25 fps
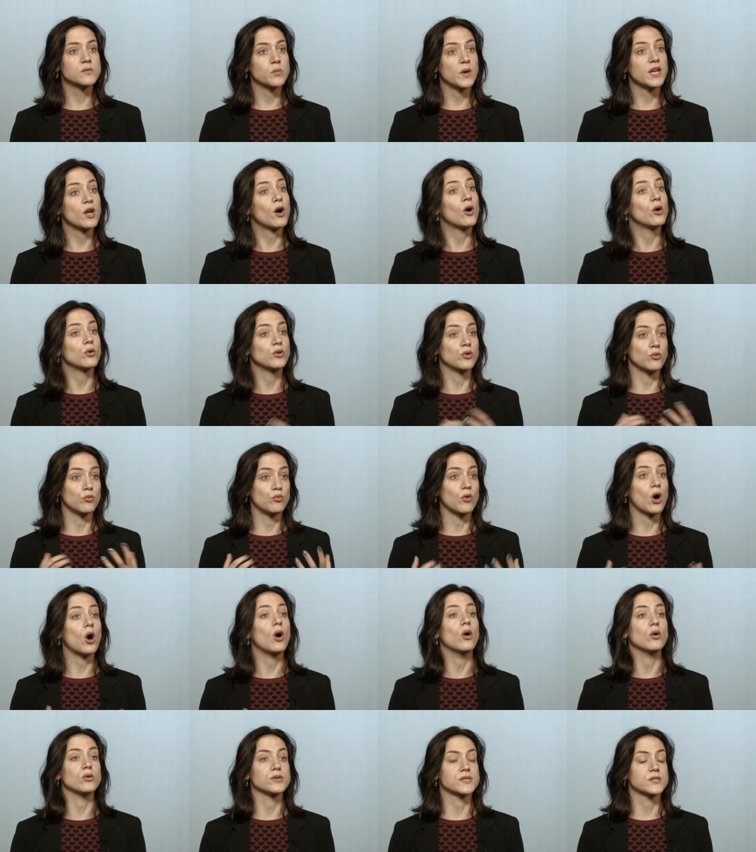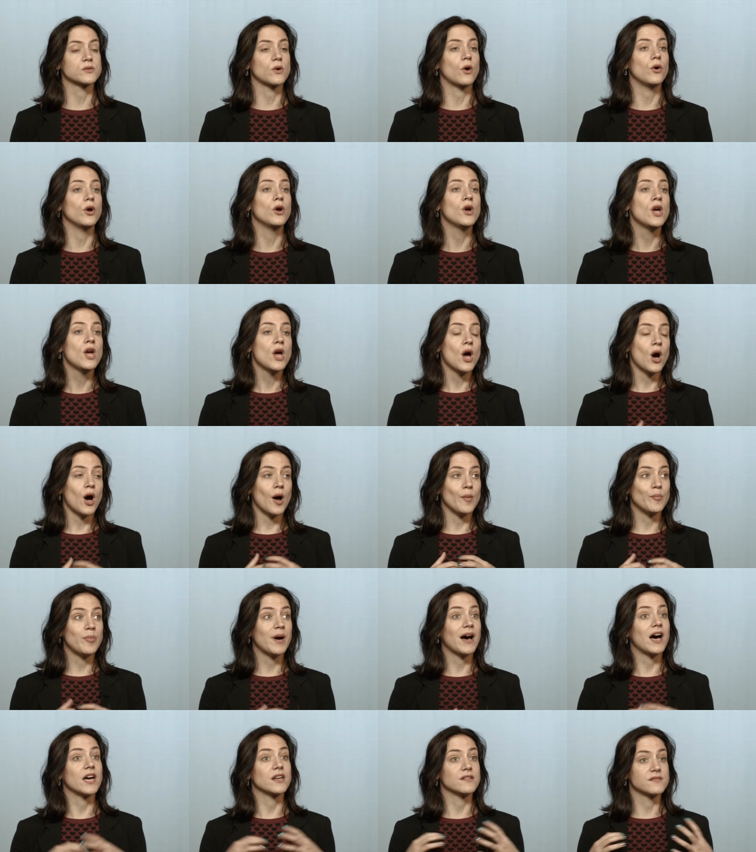We hold a role, so I'm
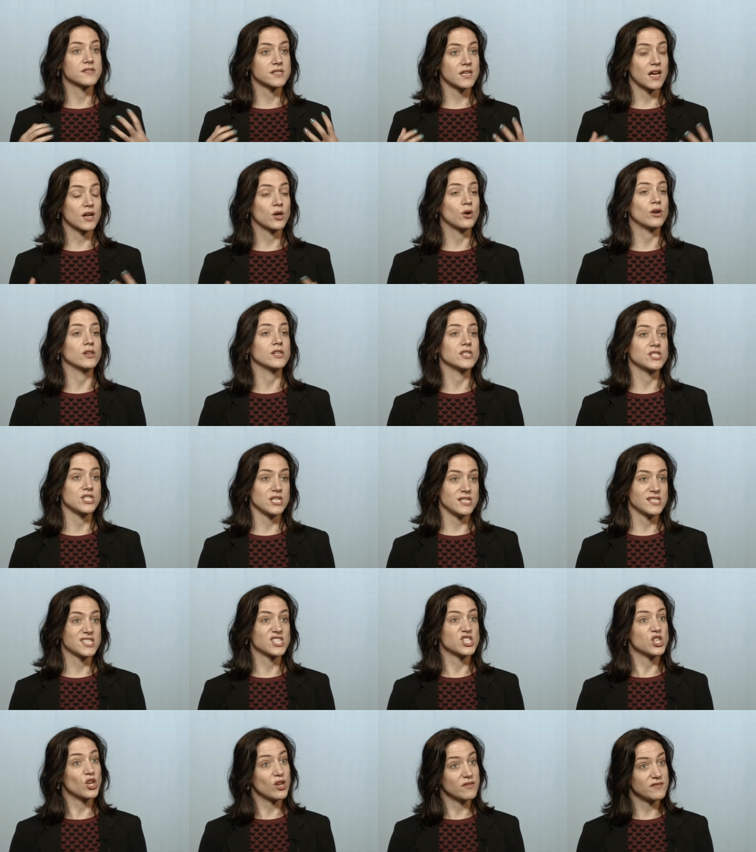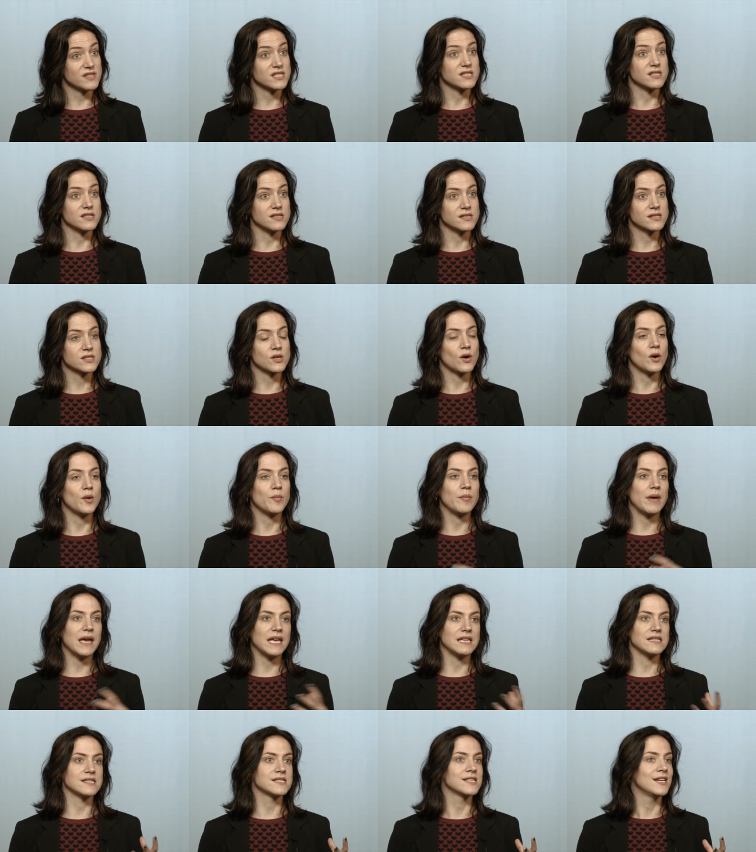part of psychology services. So it
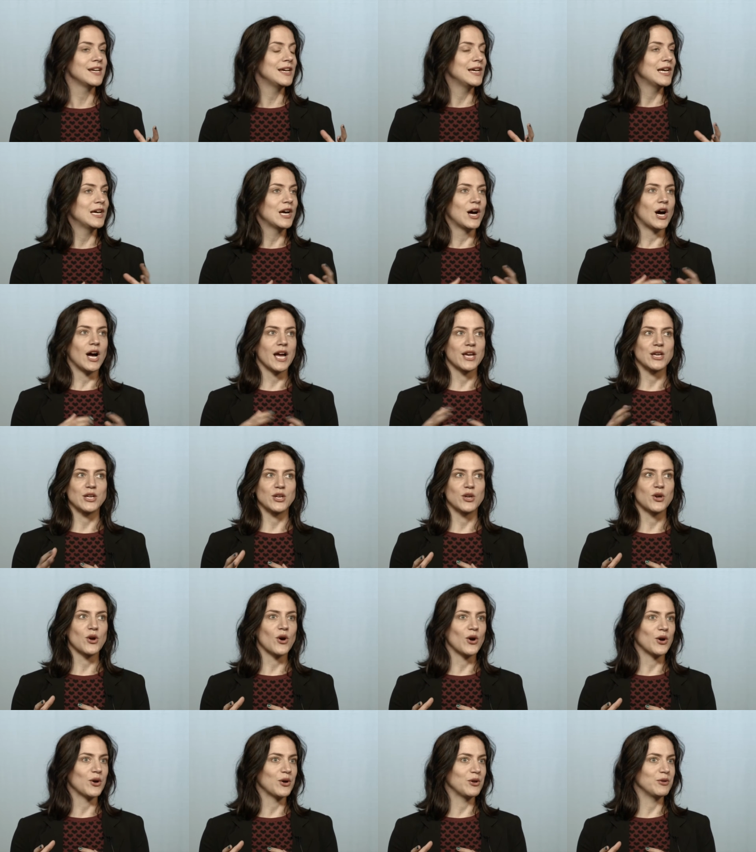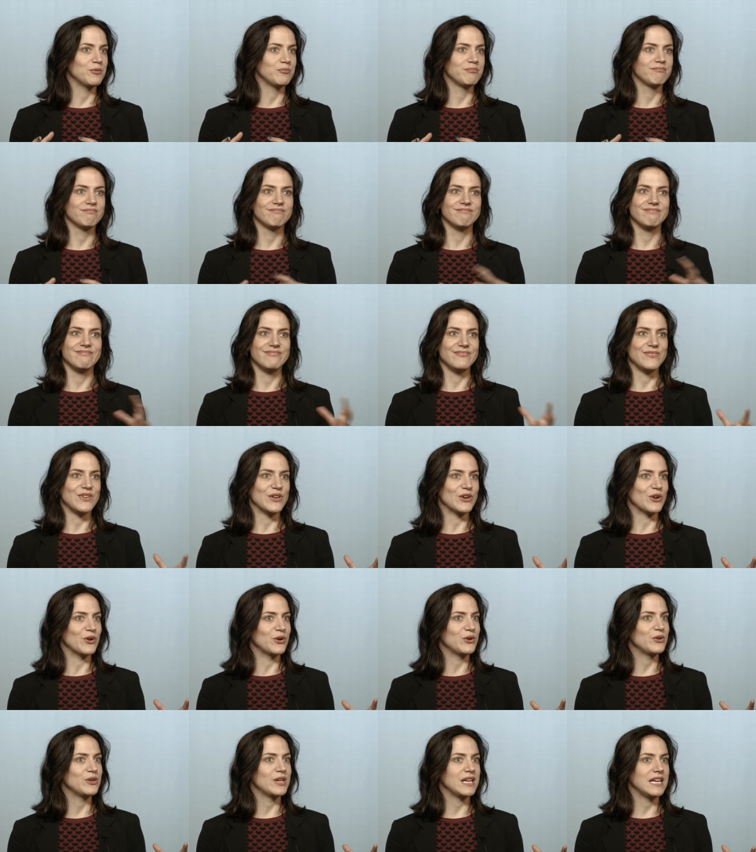means I can go, you
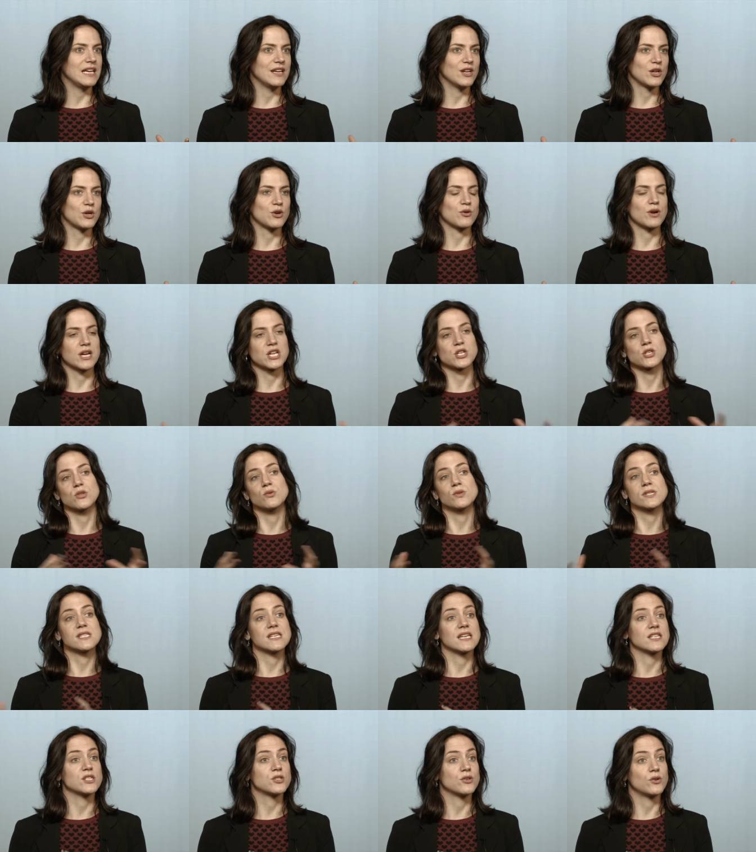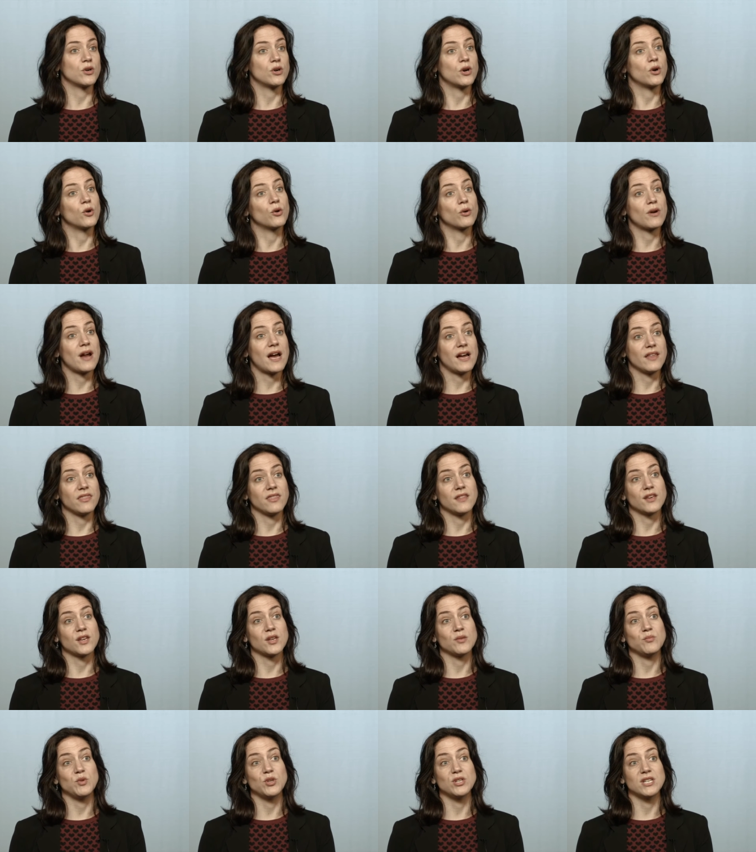know, in a correctional centre or out in the
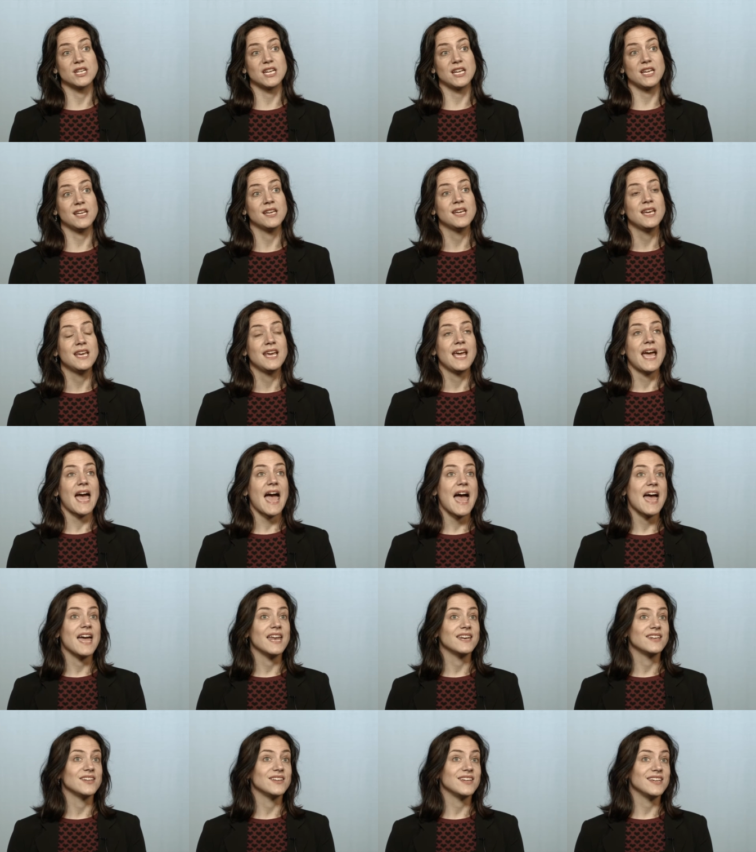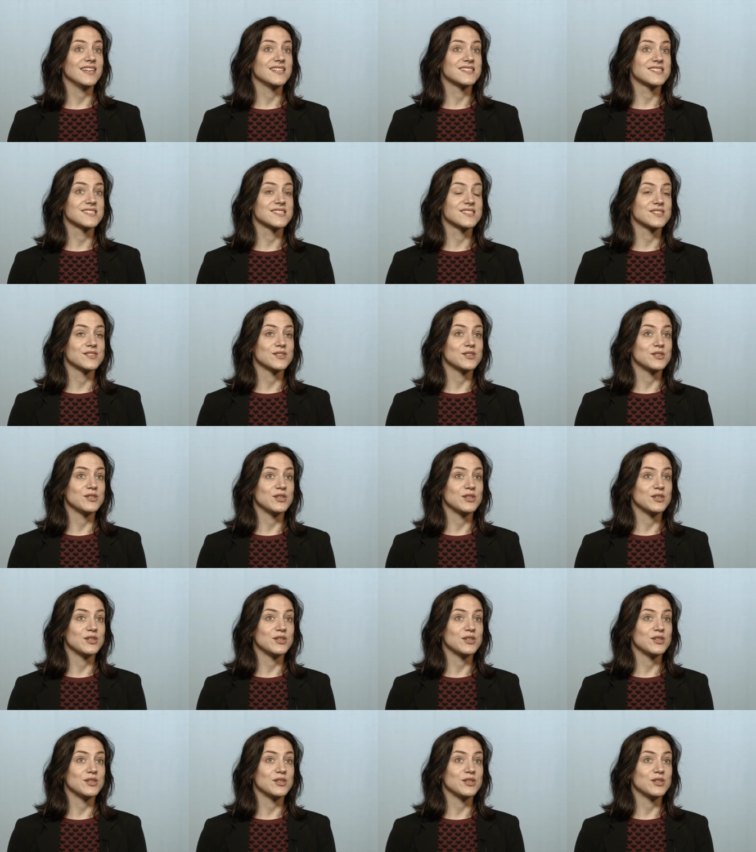community. And it's